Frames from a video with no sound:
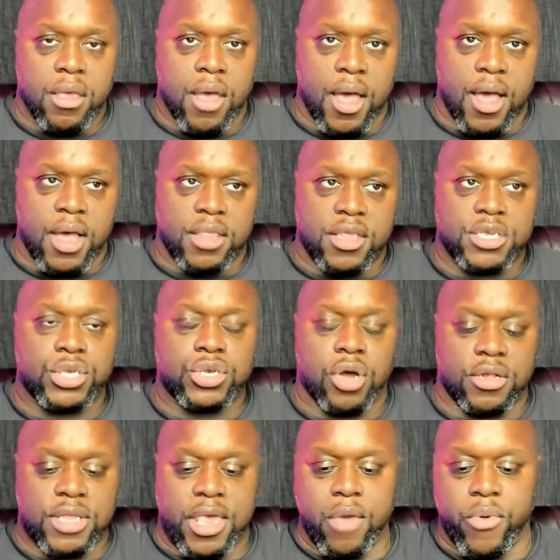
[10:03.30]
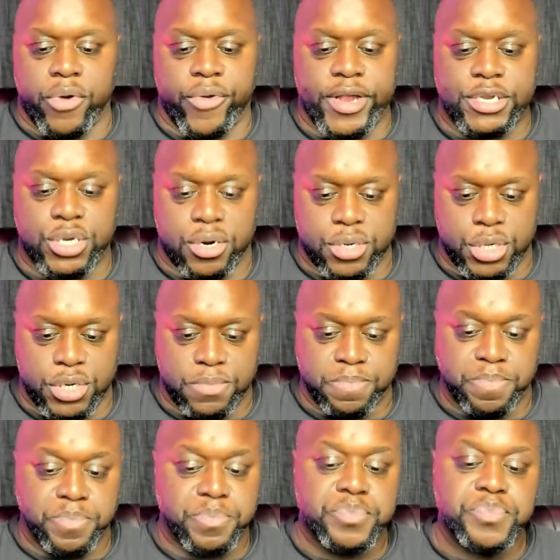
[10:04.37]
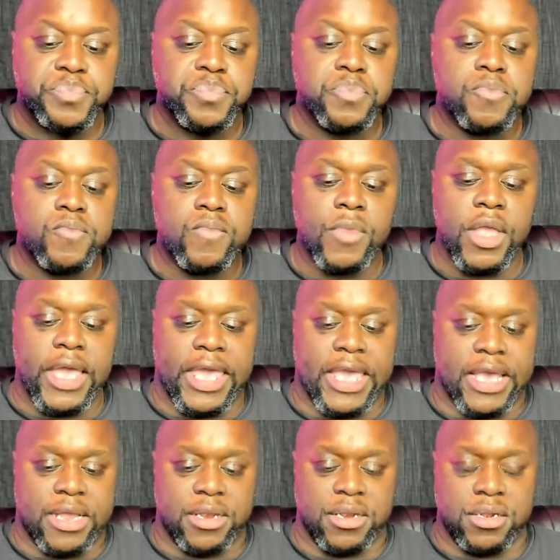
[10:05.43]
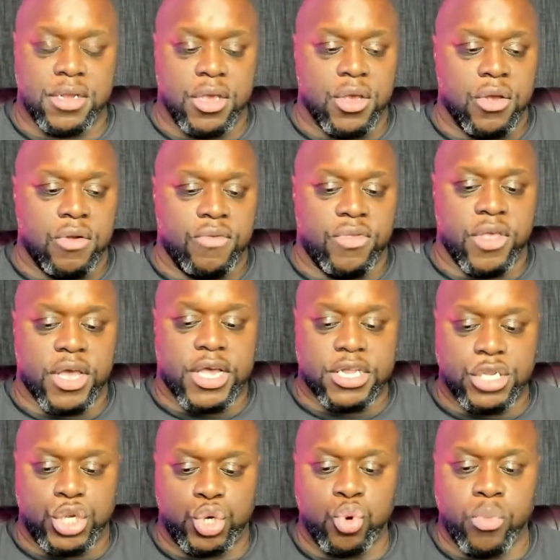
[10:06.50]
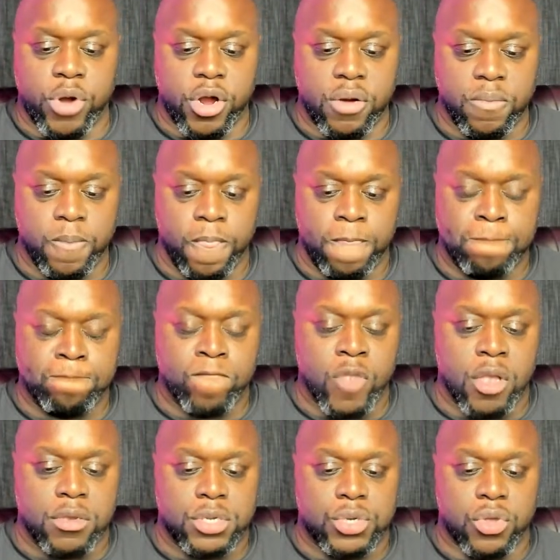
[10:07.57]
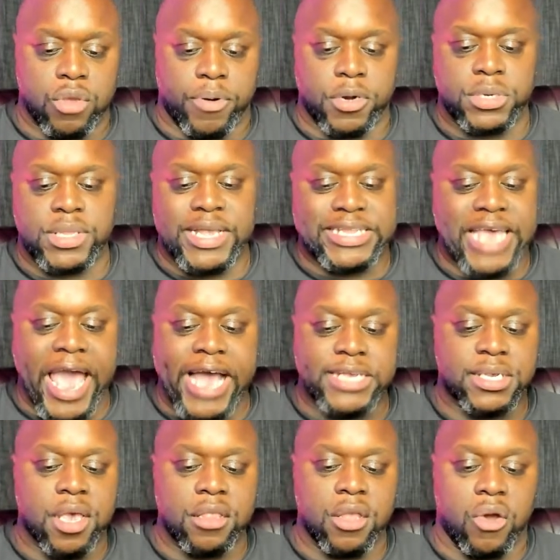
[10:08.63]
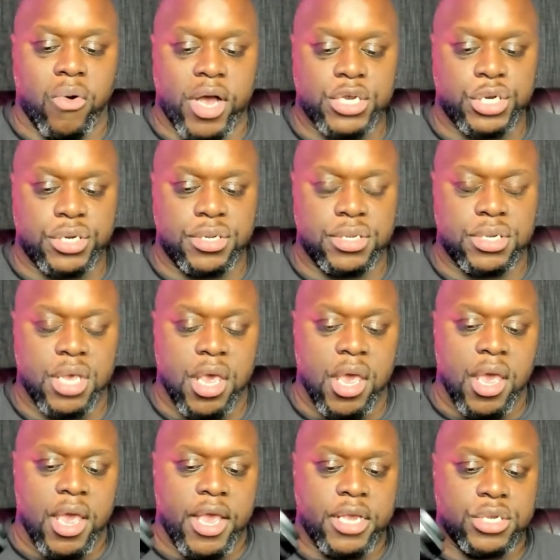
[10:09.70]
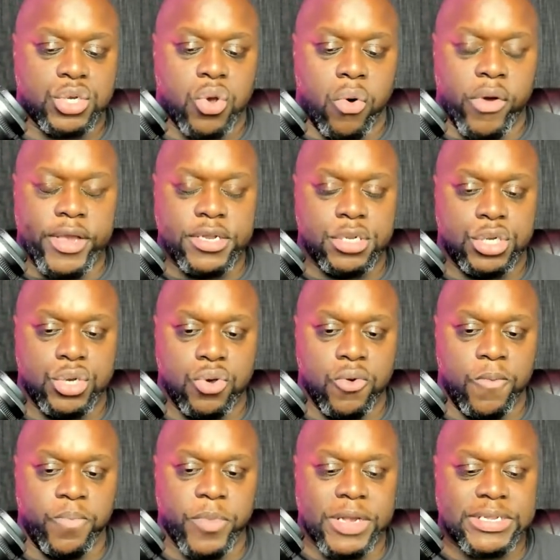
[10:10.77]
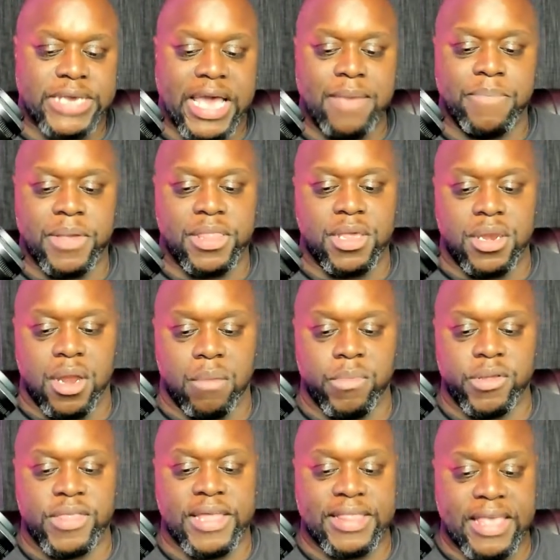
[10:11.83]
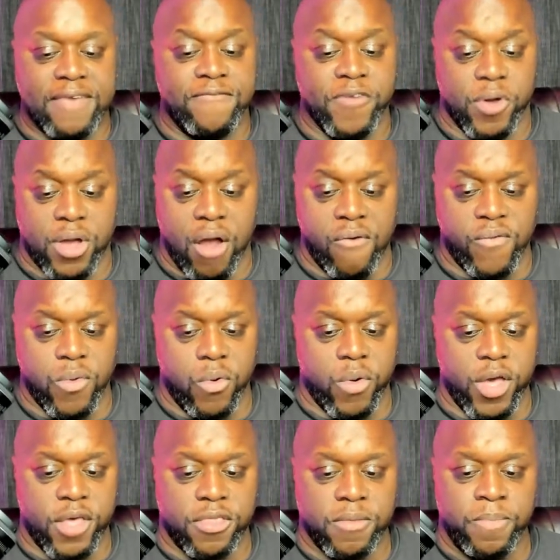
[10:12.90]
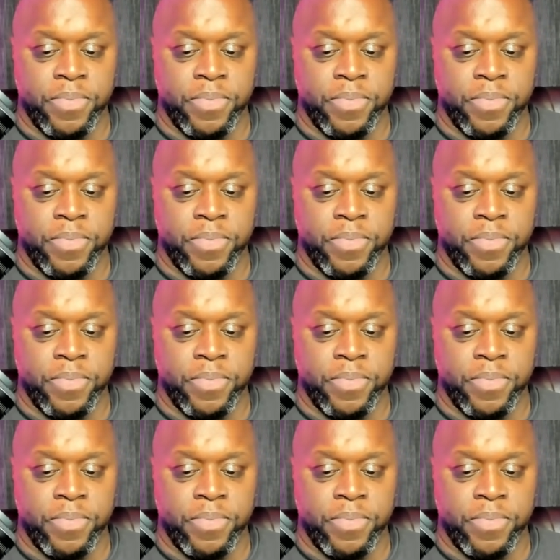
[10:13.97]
This is called keyword research. And the consumer, so the person that's asking the questions, is going to type in the number that they feel comfortable with.